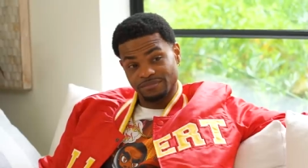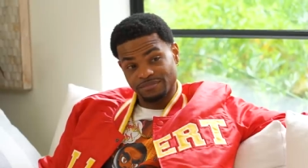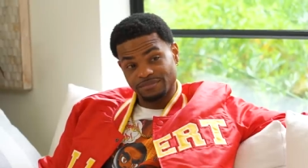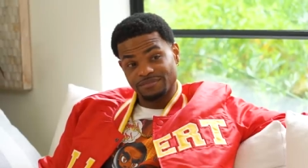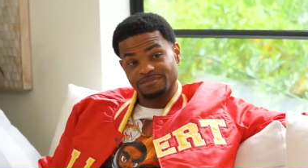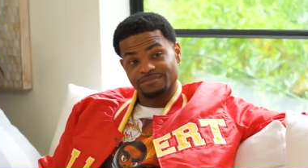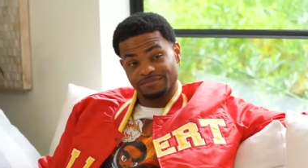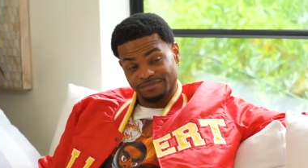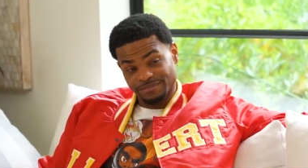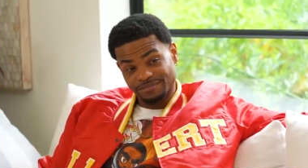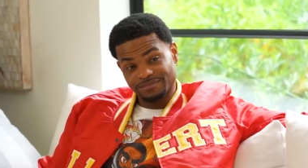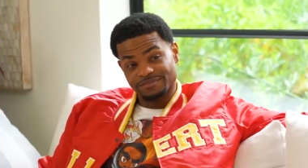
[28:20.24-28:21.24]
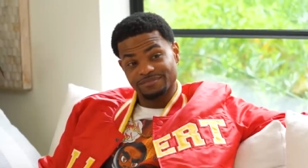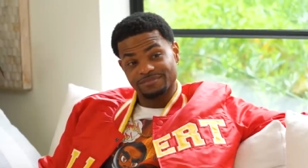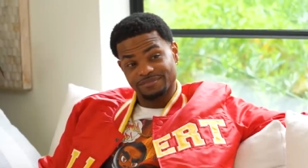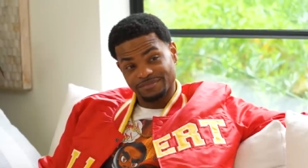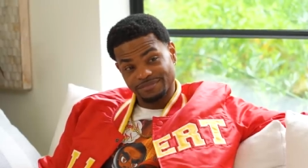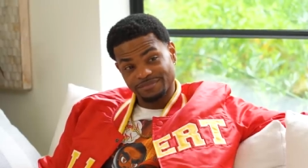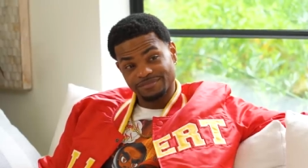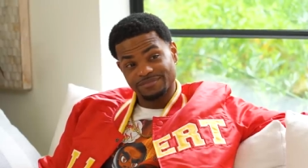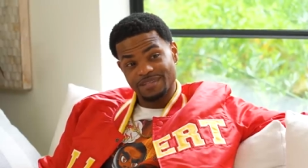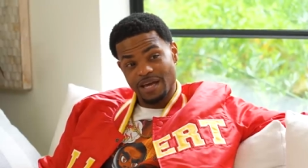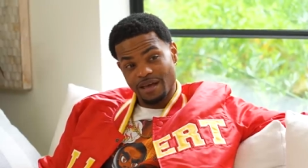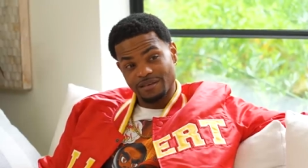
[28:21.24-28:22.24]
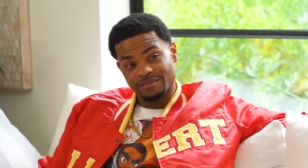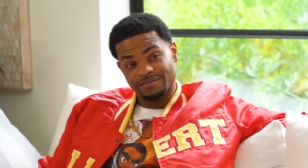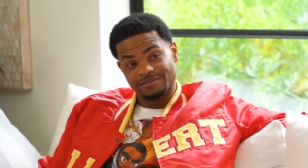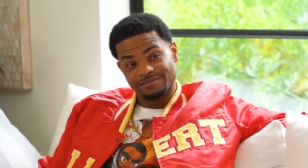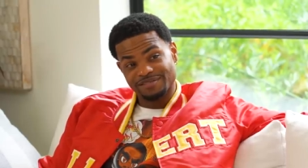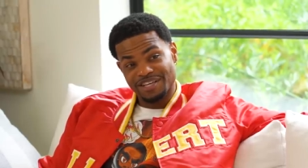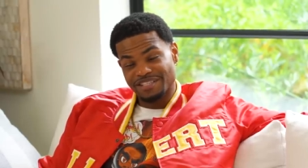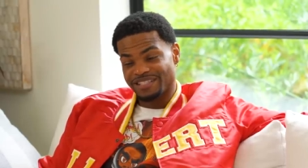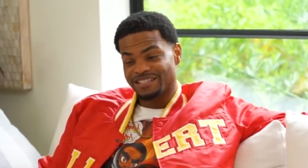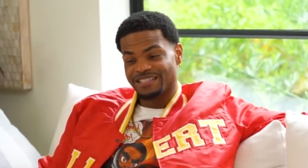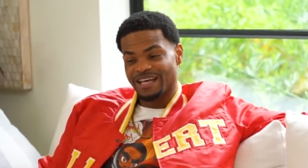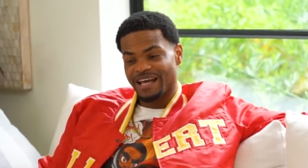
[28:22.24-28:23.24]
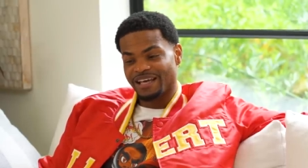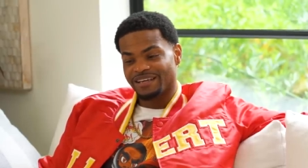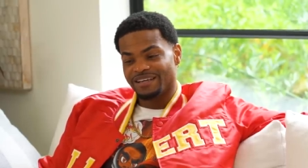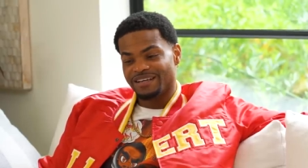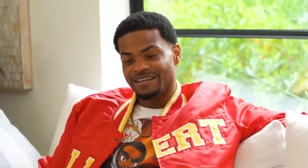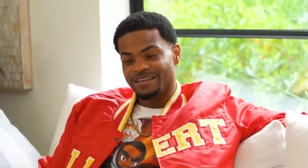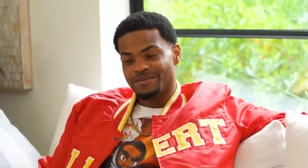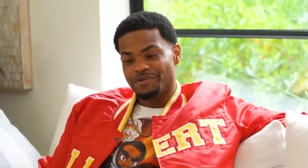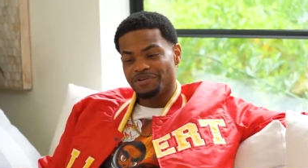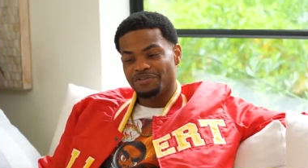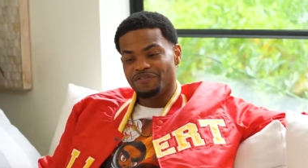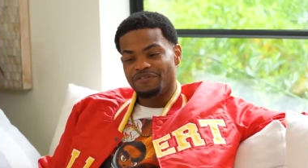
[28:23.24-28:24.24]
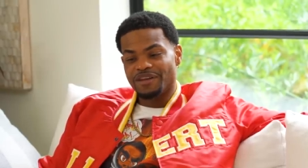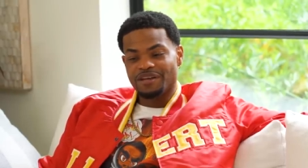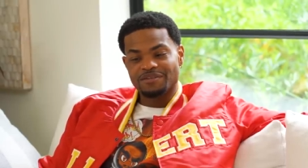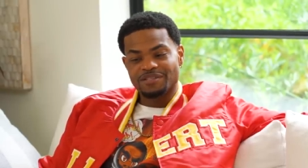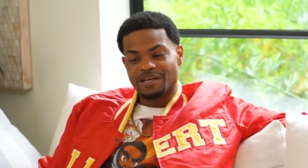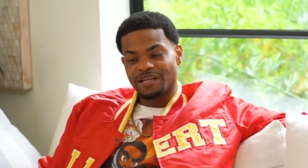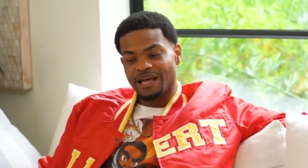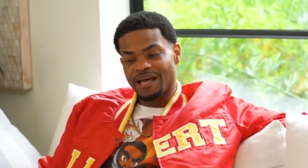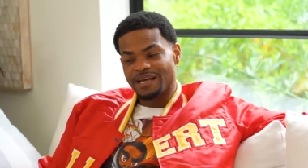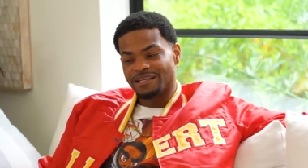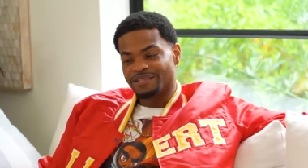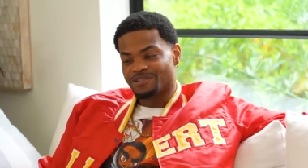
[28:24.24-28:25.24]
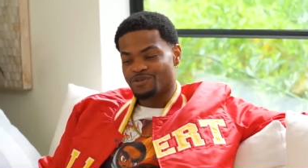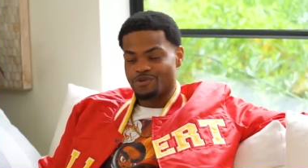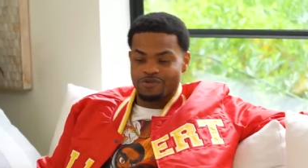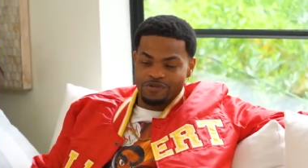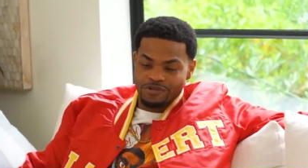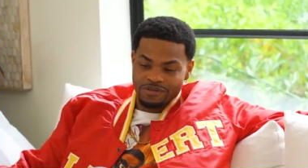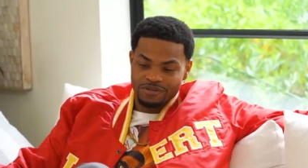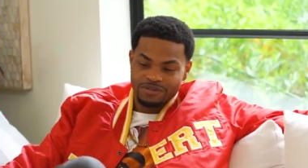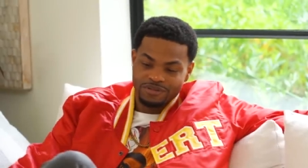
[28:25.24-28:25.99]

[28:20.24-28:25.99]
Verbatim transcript: Really? Mhm. Yeah. Cuz it's like when you do videos online, it's cool.